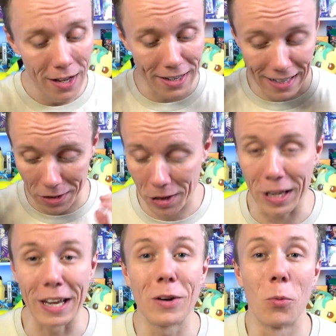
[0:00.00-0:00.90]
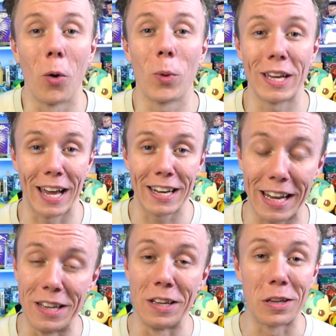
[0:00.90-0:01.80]
Let's see what we
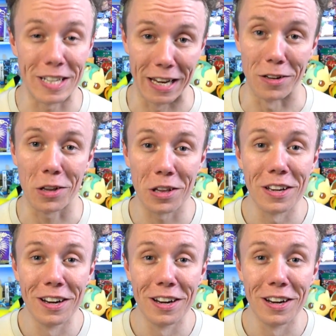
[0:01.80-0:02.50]
get in these tins.